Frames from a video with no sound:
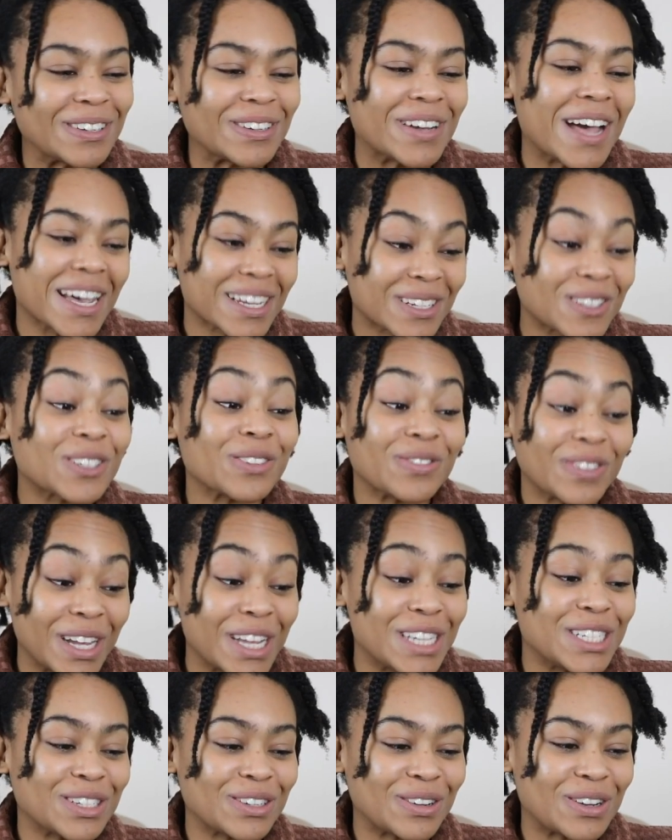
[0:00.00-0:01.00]
or extra
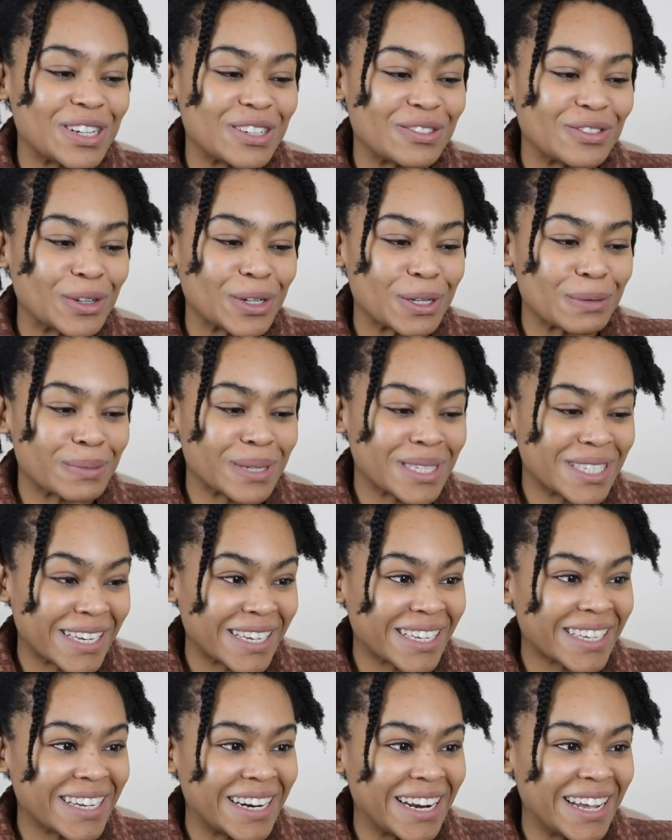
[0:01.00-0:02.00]
virgin olive oil in
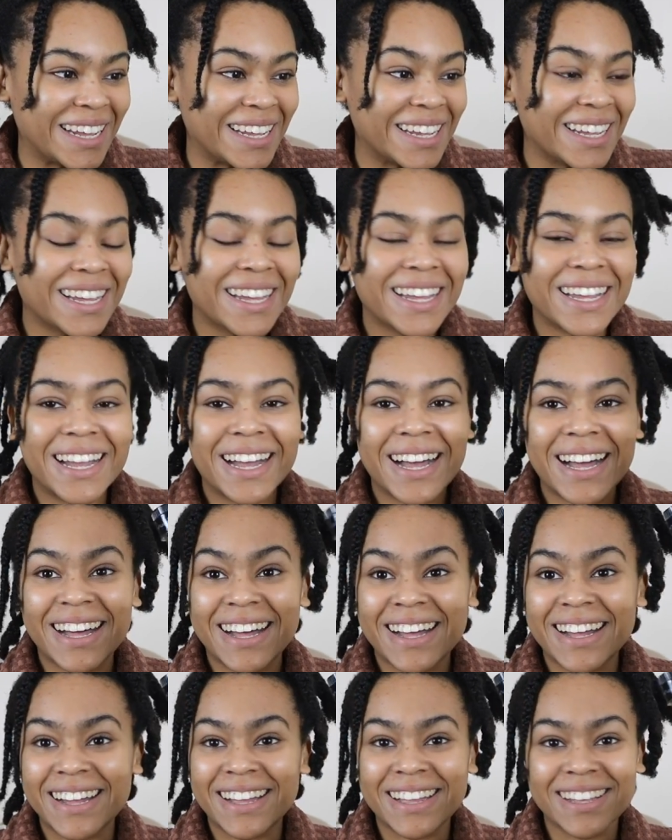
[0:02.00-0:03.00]
particular.
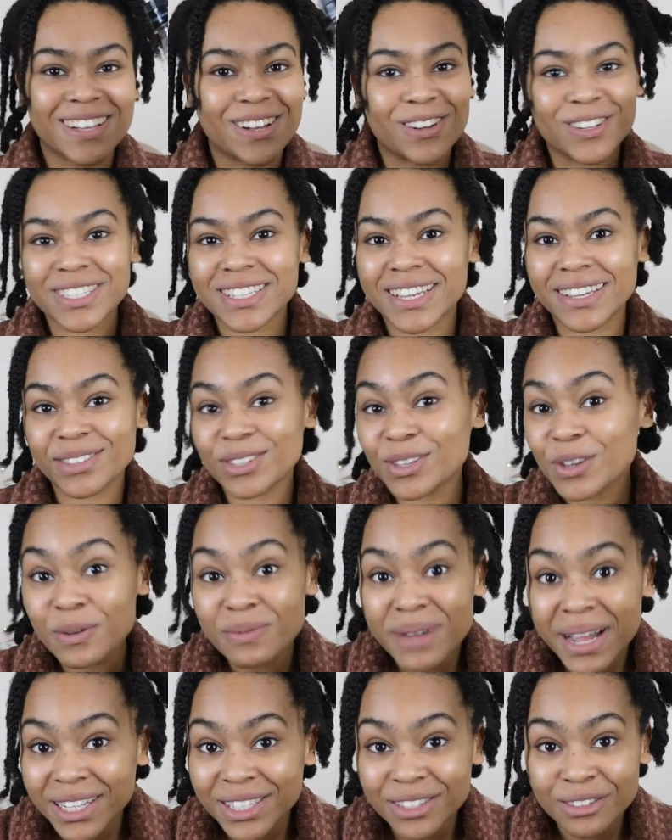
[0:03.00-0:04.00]
Costs like
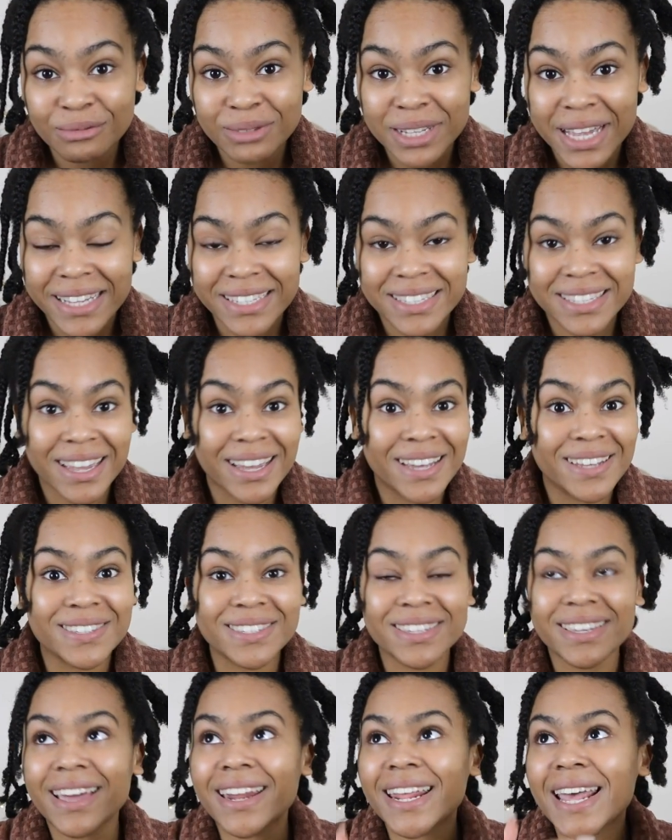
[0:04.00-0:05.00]
£2 from Tesco's,
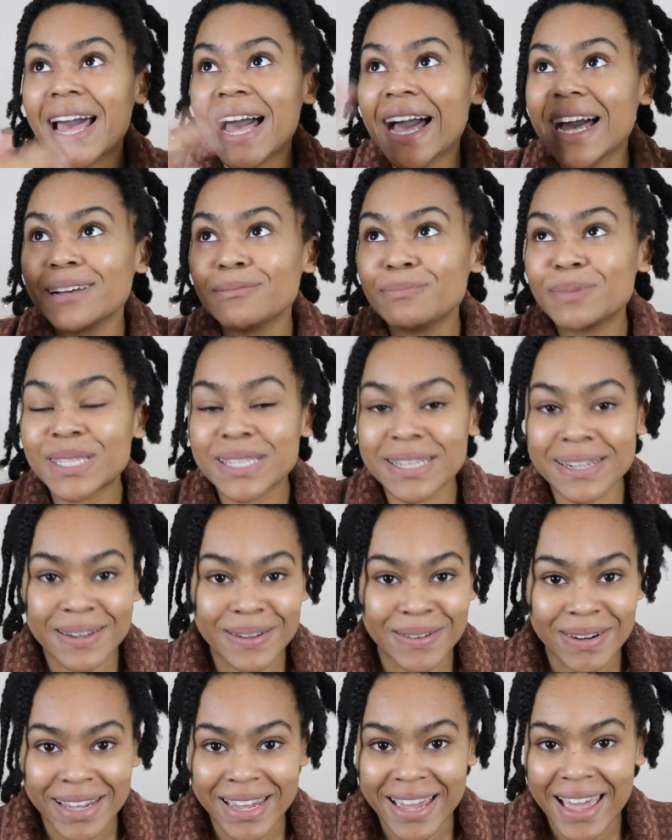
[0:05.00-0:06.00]
get it
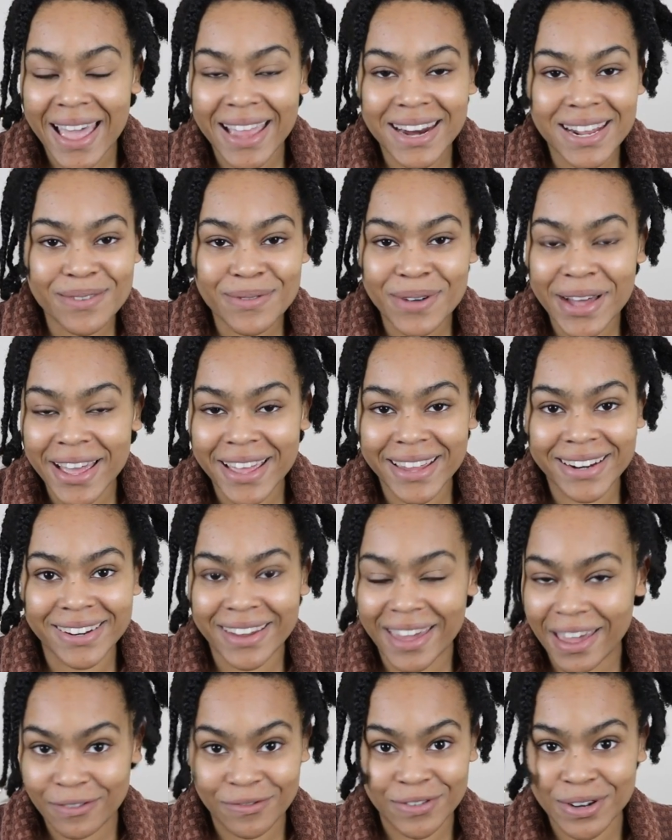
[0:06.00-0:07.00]
absolutely anywhere and
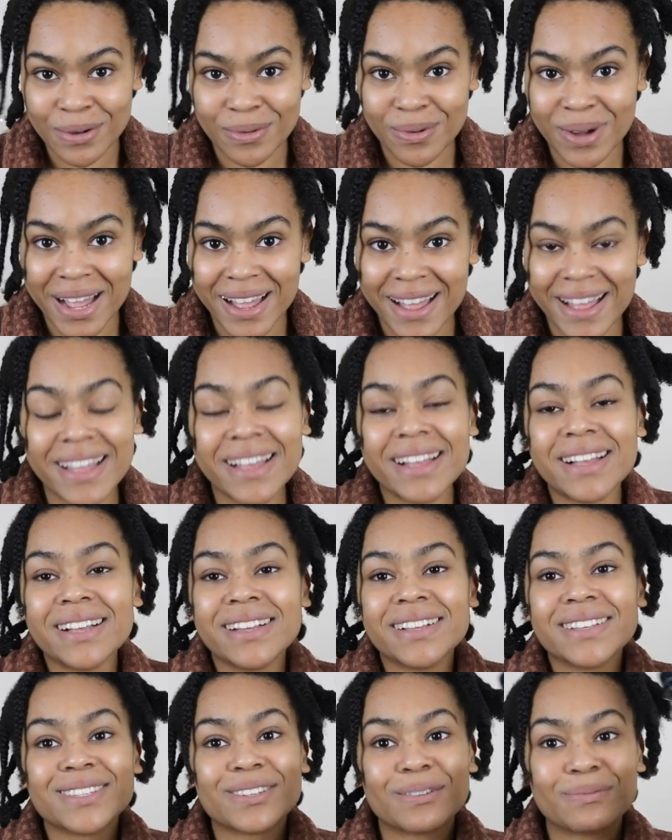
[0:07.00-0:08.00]
everywhere.
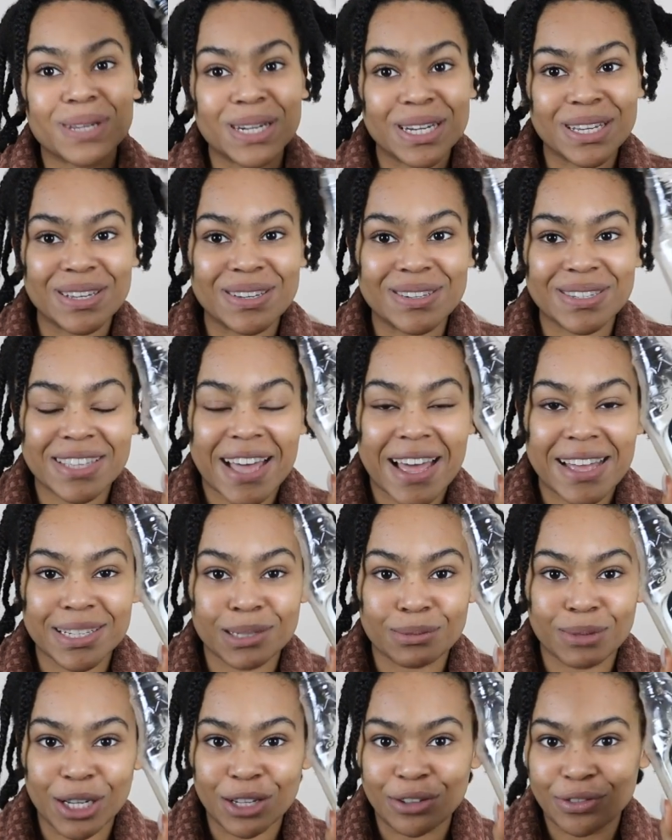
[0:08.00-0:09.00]
So I'm gonna use that
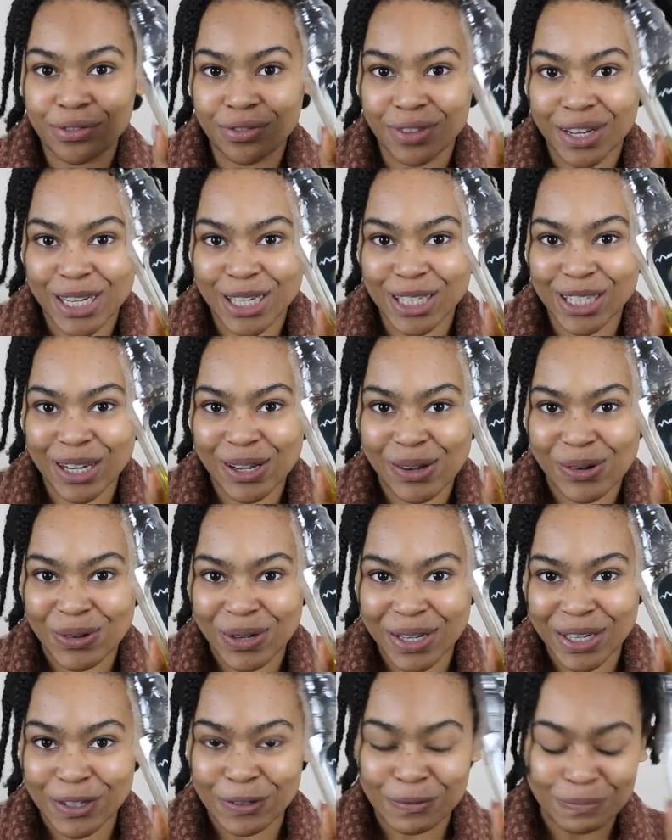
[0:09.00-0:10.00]
as my finishing
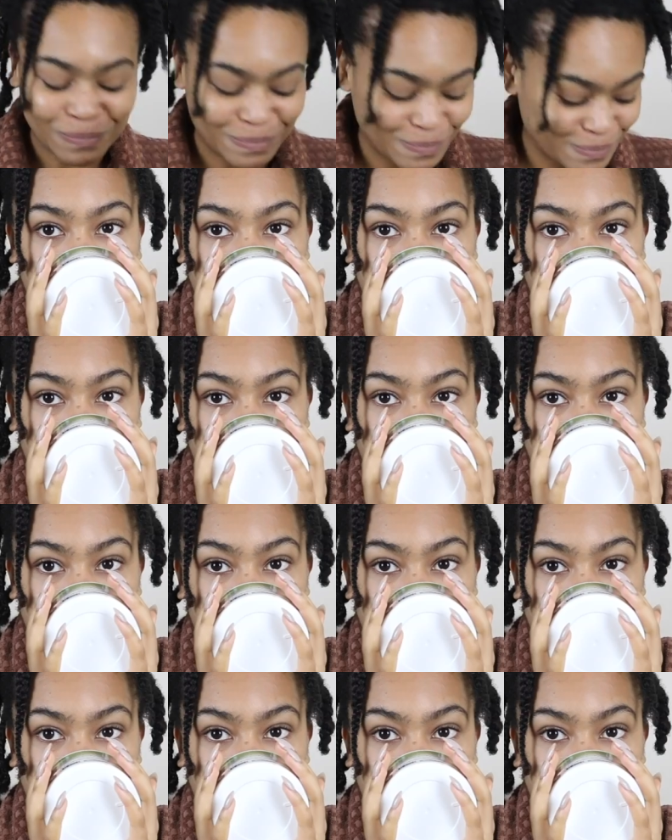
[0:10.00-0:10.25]
oil.